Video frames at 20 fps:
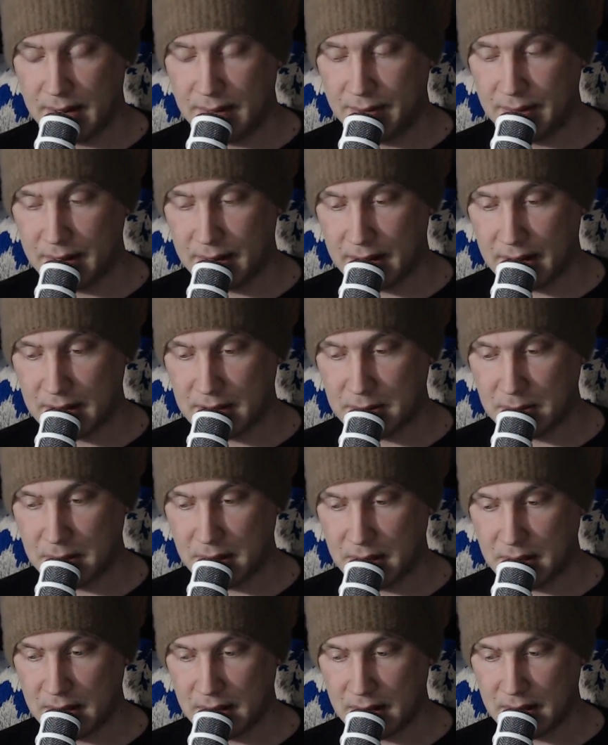It gets
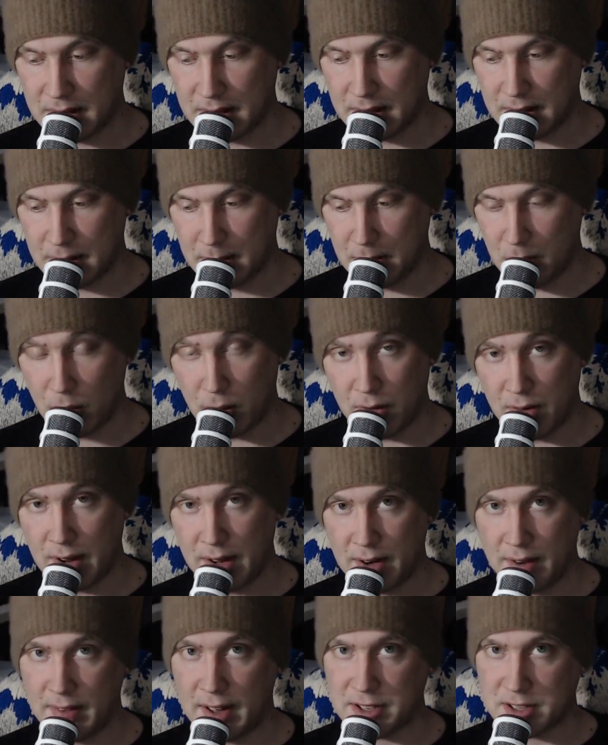me
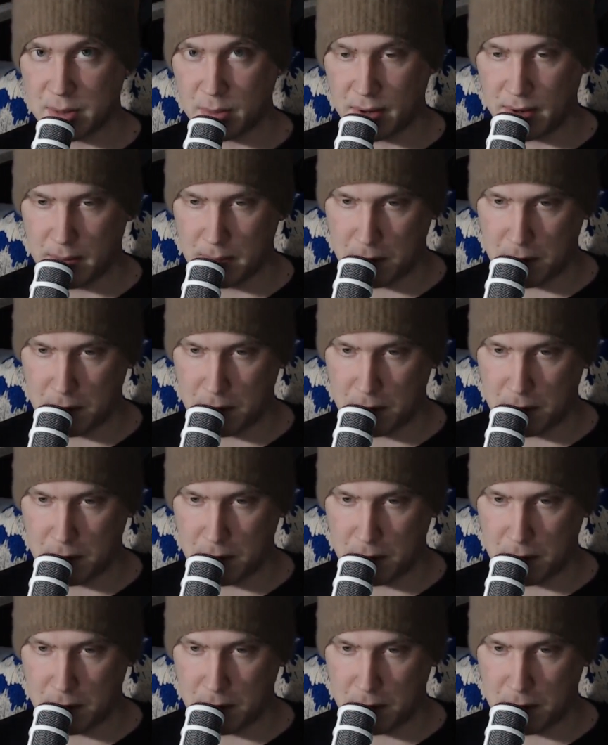motivated. That's the word.